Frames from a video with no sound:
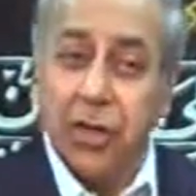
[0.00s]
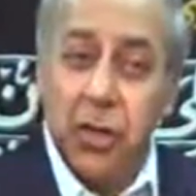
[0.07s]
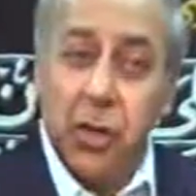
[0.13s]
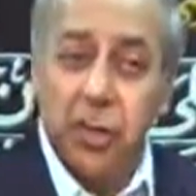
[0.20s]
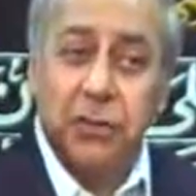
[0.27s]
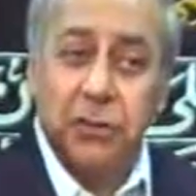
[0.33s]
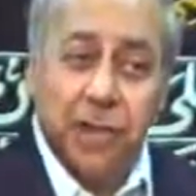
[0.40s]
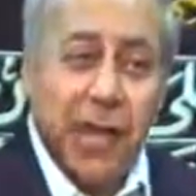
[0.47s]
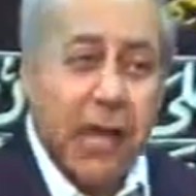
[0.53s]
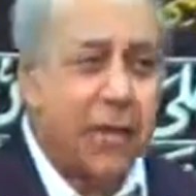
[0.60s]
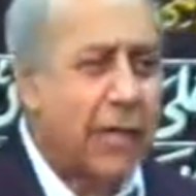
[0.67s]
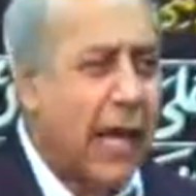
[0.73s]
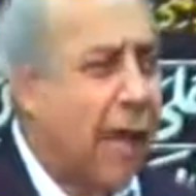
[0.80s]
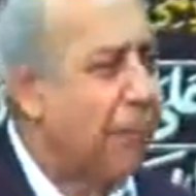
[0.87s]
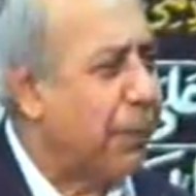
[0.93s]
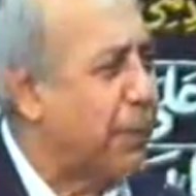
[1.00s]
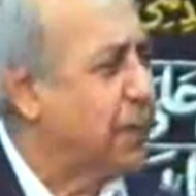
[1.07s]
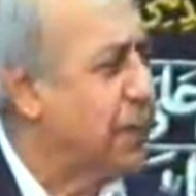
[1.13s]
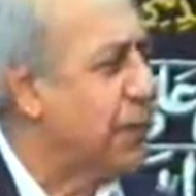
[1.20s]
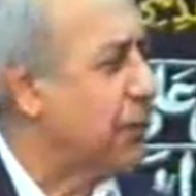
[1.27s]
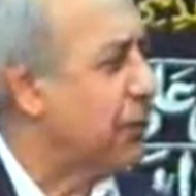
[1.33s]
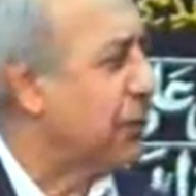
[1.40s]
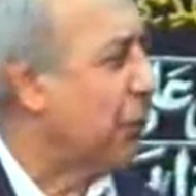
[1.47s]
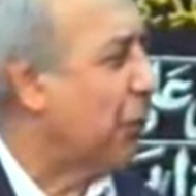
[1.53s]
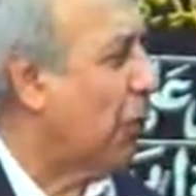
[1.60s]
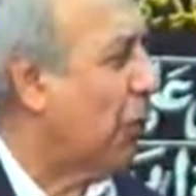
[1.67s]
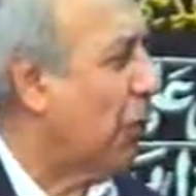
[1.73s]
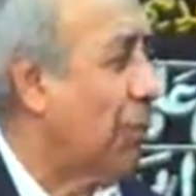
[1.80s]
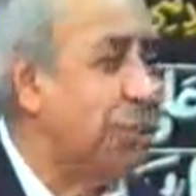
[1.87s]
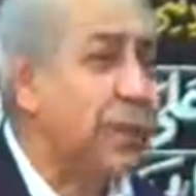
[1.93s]
don't think they are prisoners of
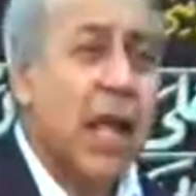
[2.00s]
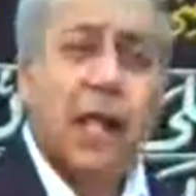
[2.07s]
war.